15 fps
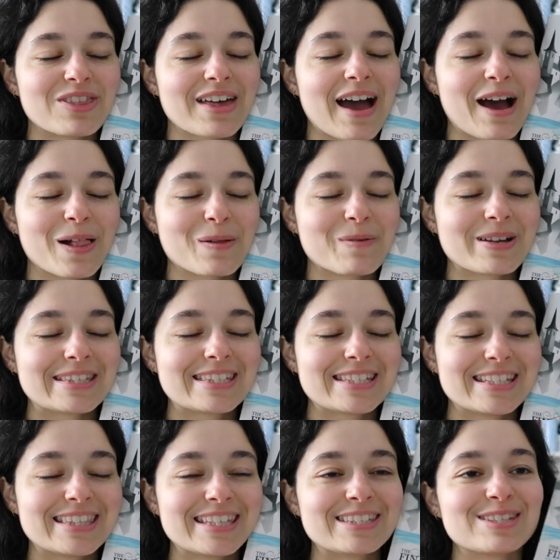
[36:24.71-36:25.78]
The
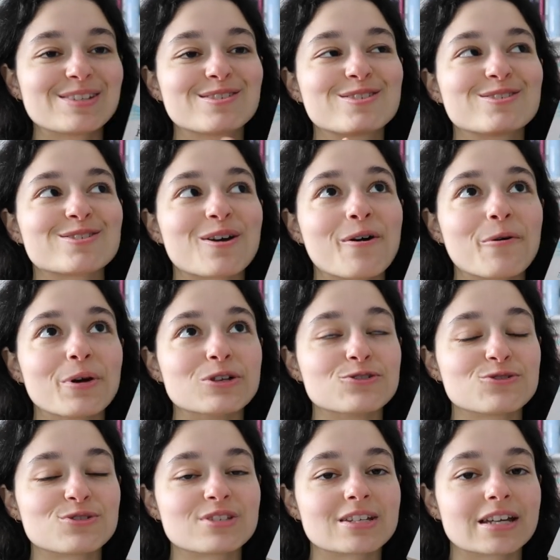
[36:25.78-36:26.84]
Allomancy in this is so
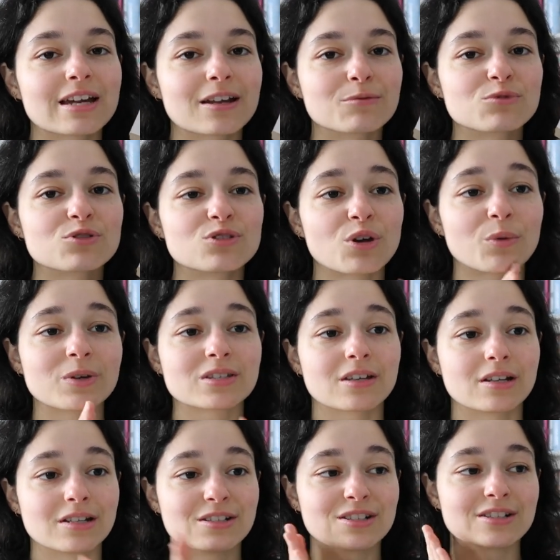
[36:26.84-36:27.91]
interesting, and I'm so
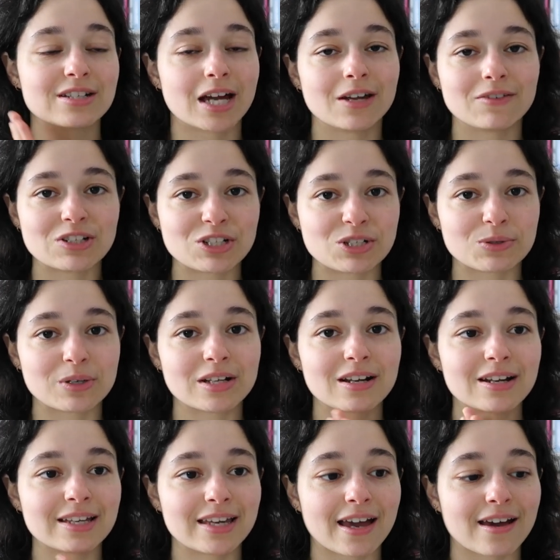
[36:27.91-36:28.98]
excited to dive into
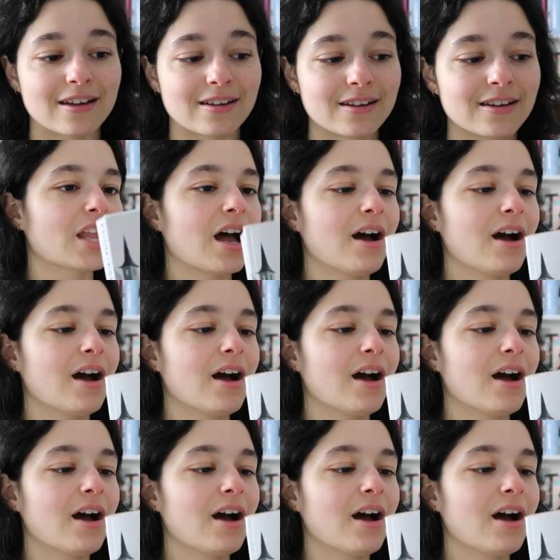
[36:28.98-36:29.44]
it again.